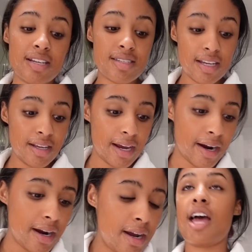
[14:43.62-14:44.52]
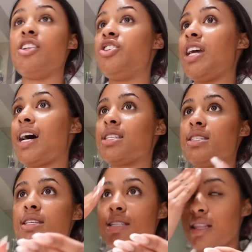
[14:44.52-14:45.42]
does skincare. And she has
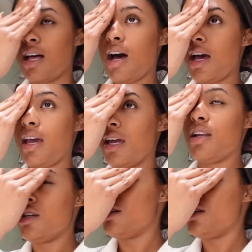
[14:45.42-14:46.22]
this line